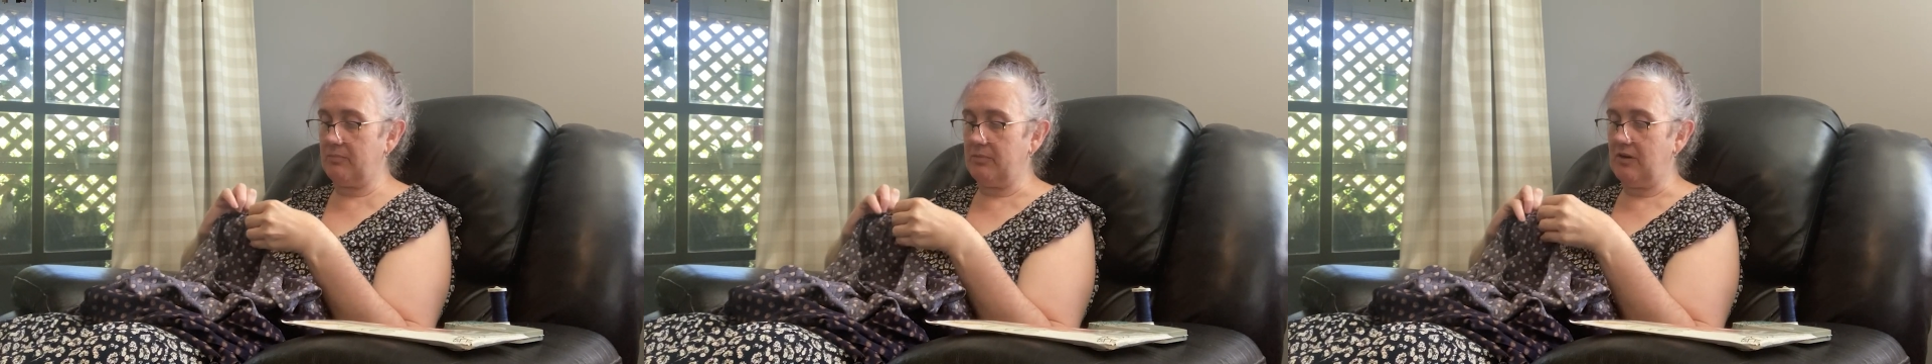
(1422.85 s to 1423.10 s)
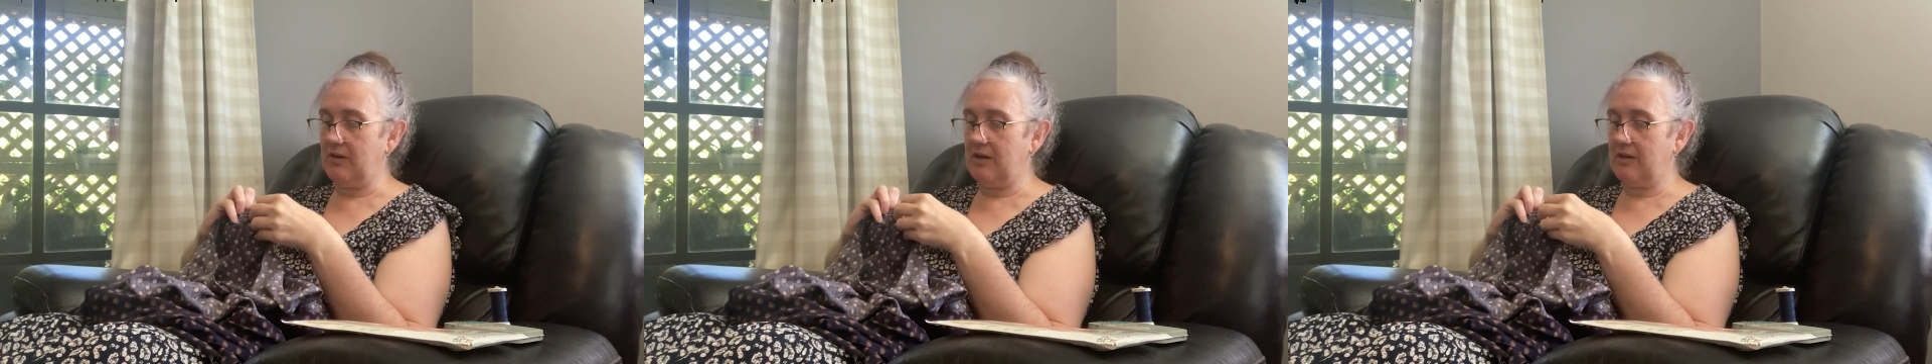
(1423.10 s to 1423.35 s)

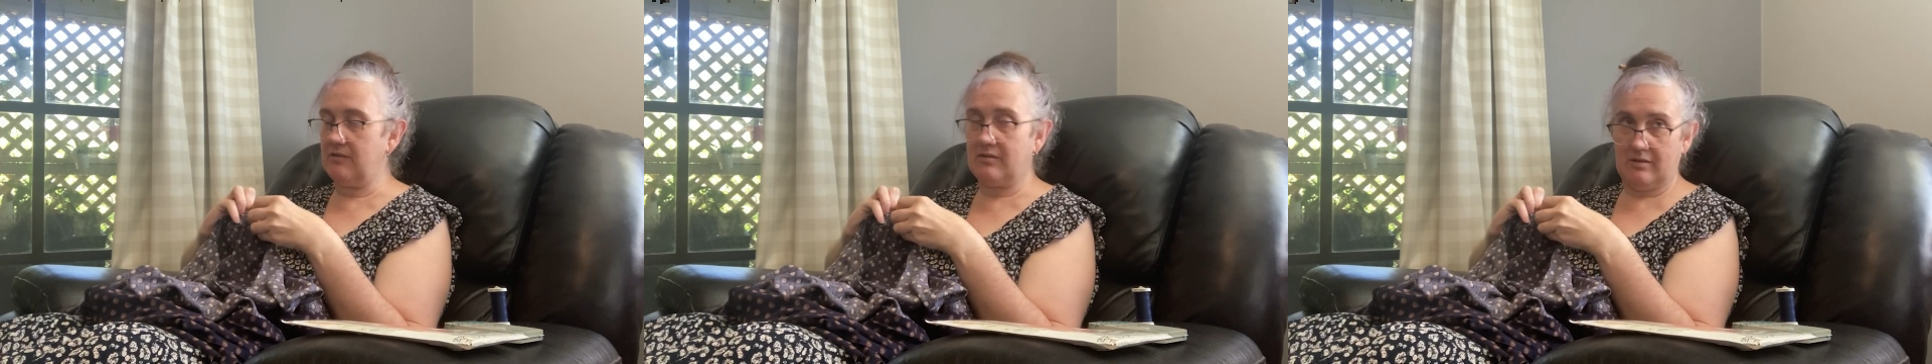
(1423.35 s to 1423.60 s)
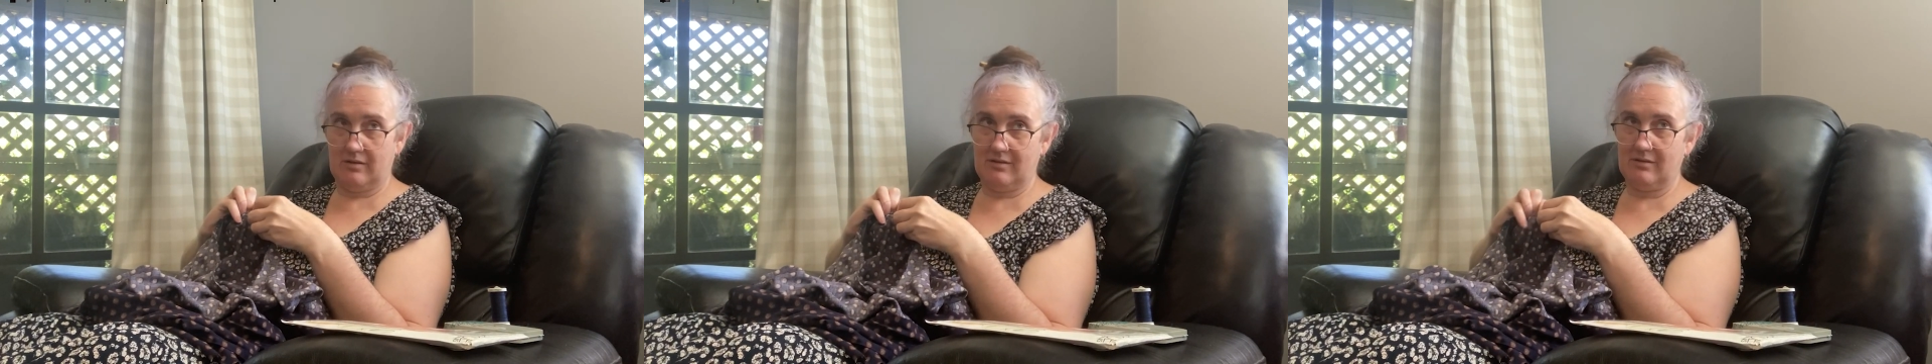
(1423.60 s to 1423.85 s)
behind
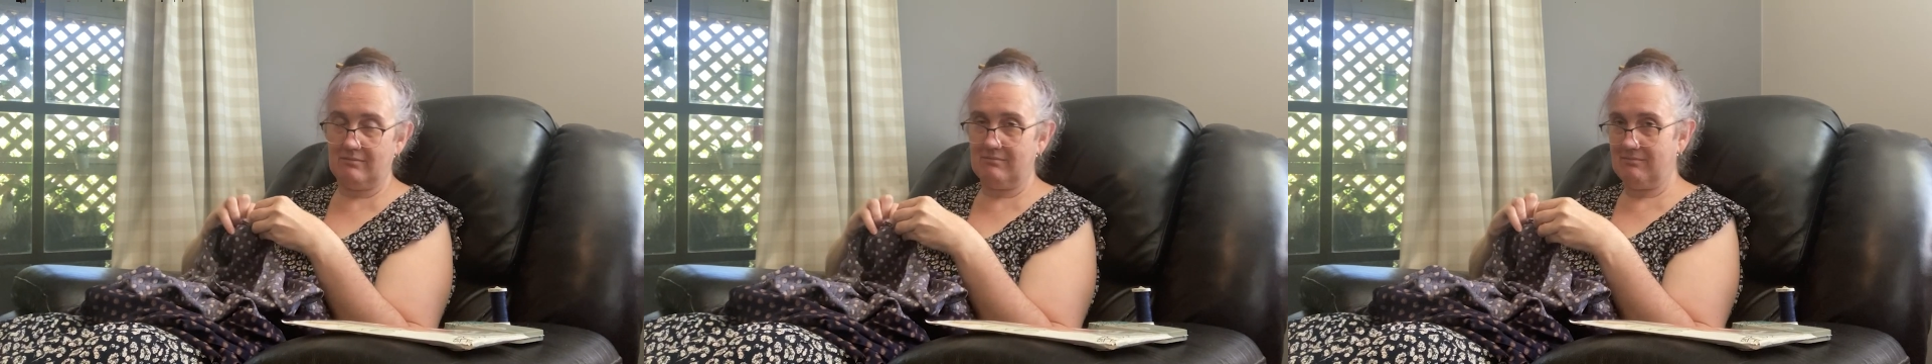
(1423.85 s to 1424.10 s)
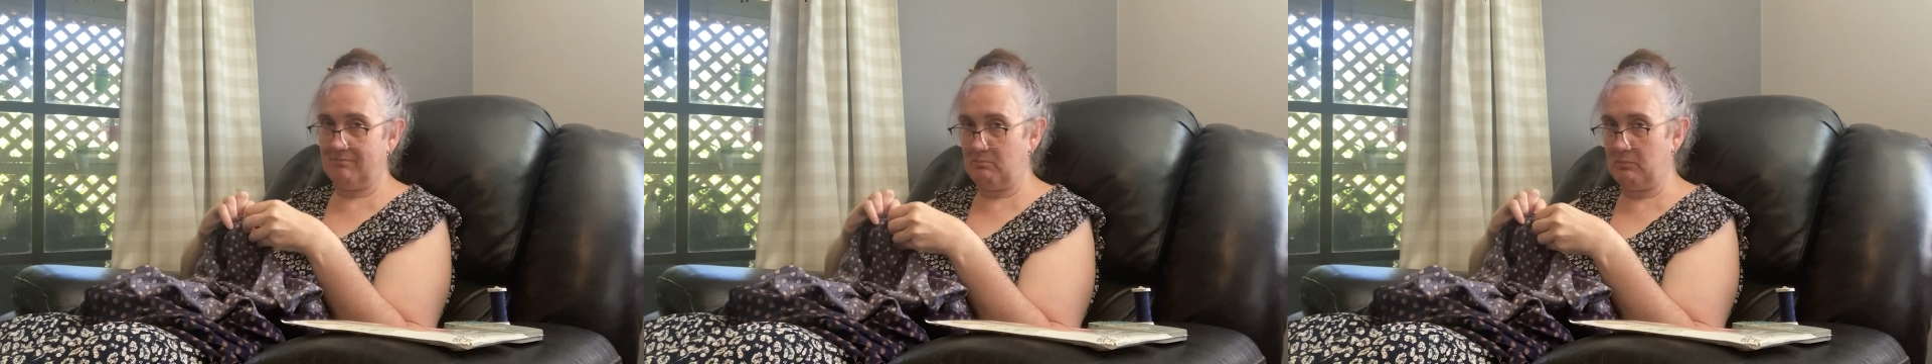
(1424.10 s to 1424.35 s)

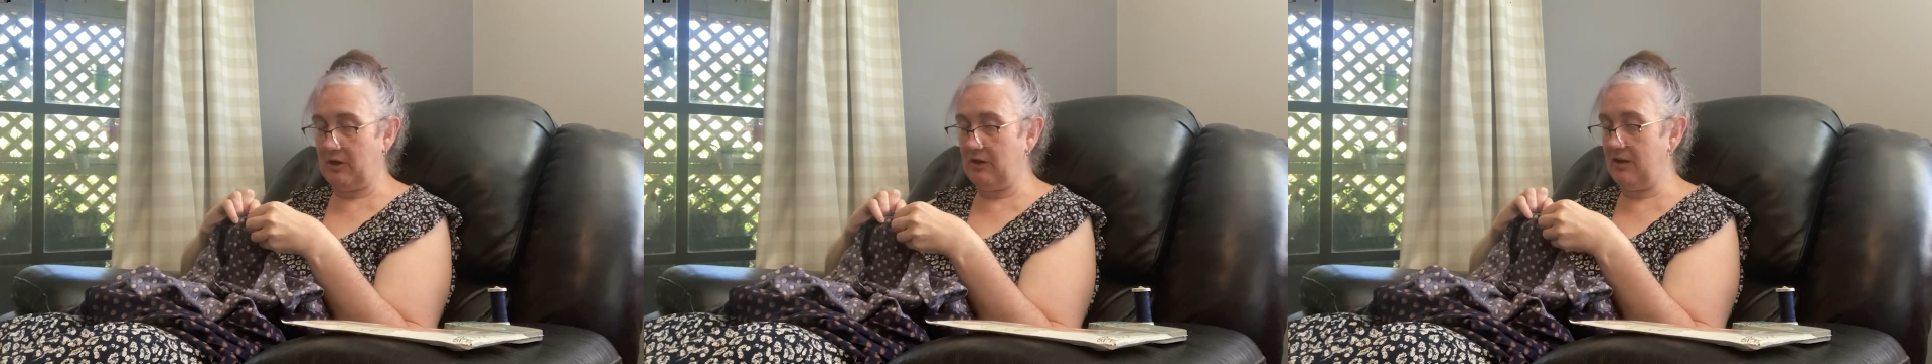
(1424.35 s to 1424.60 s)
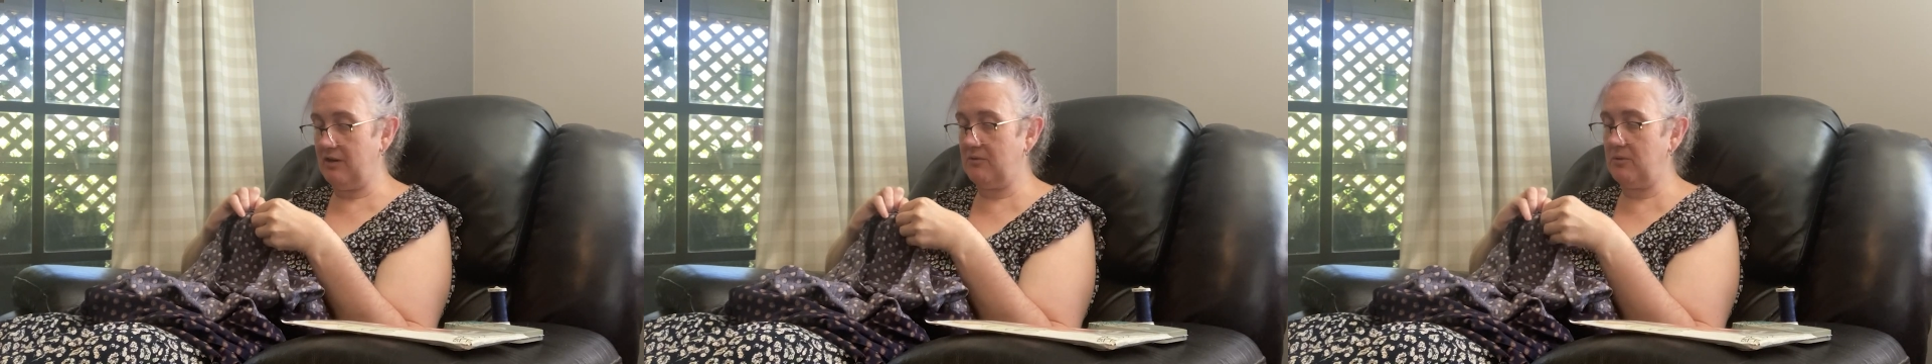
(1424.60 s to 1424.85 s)

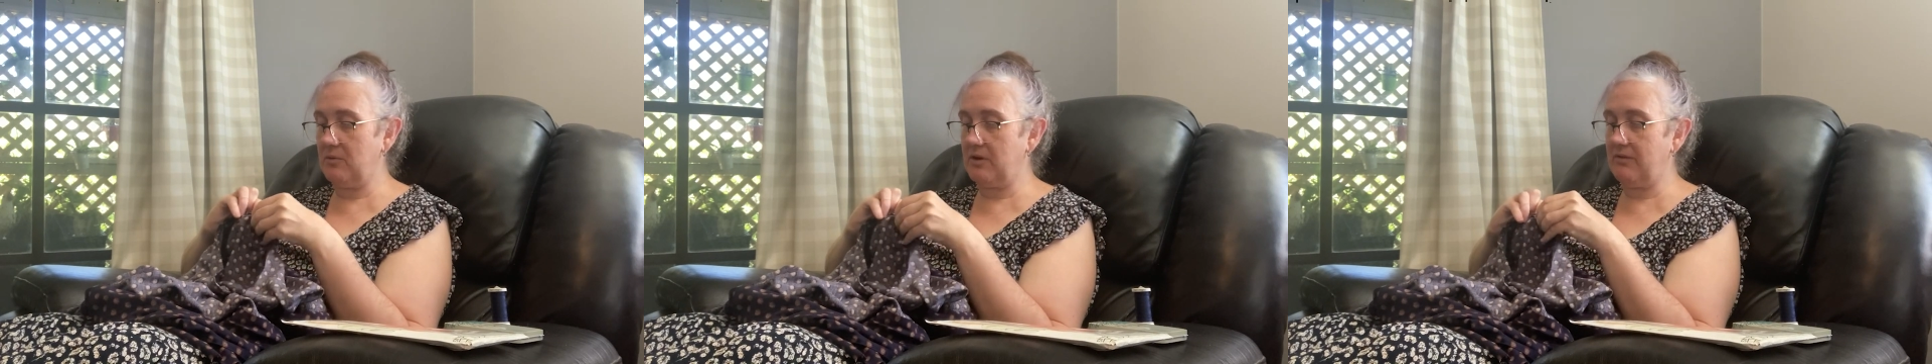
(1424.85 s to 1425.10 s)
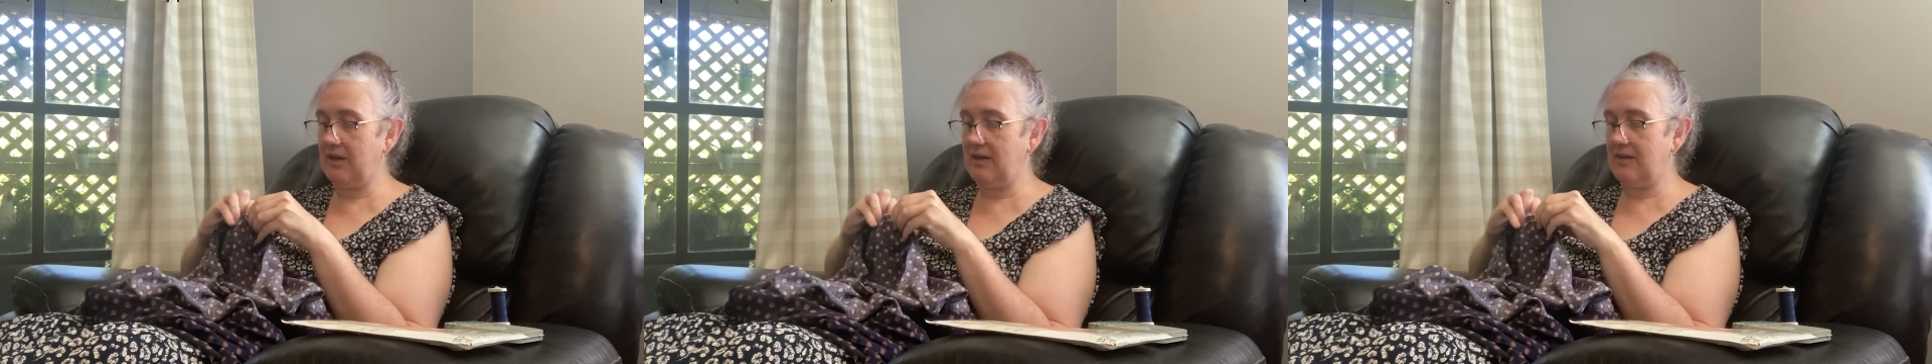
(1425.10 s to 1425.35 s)
you
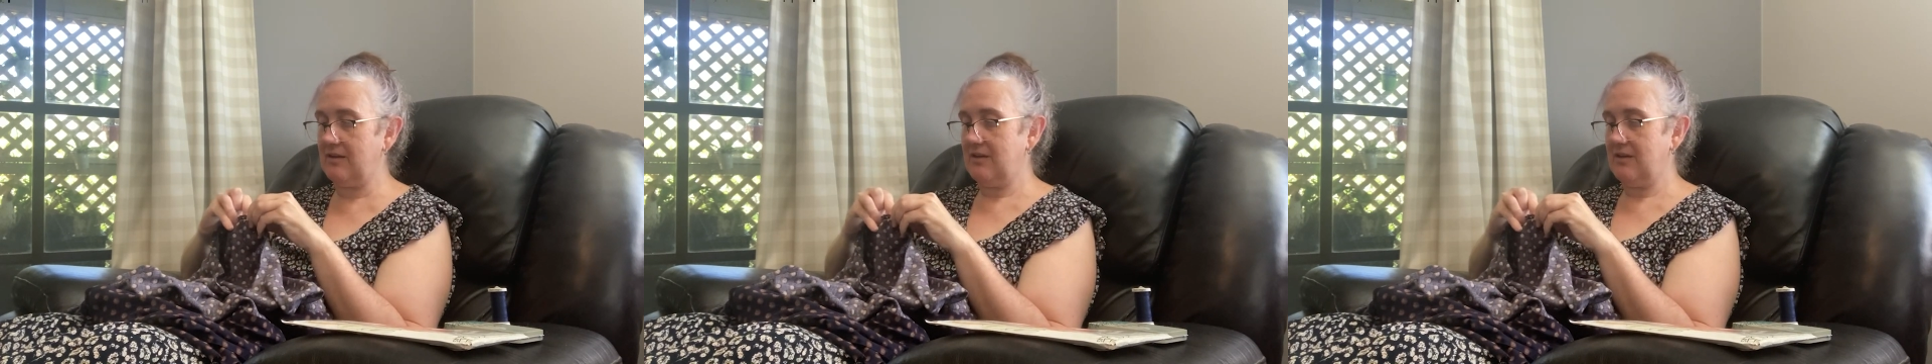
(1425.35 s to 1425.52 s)
over there.